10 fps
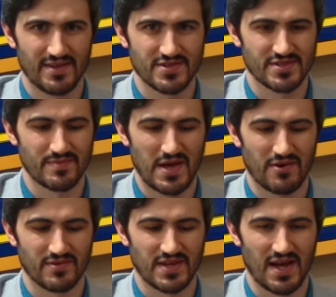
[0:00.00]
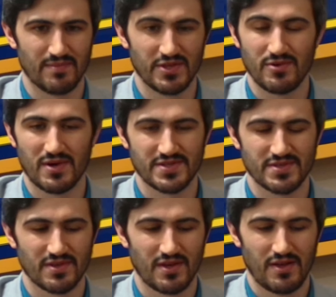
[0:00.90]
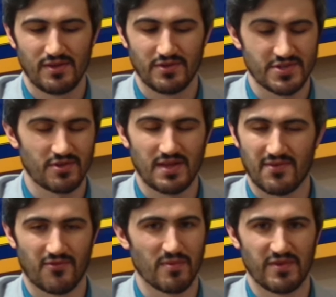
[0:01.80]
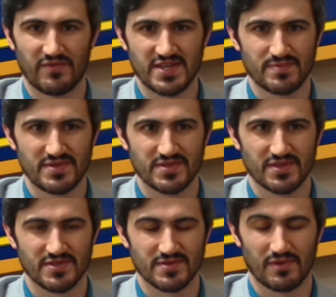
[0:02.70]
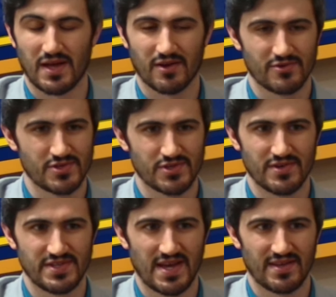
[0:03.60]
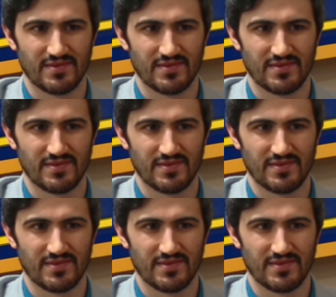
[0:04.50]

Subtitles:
It's just a matter of time. The U.S., there's still a lot of foreign investments because a lot of countries are in debt.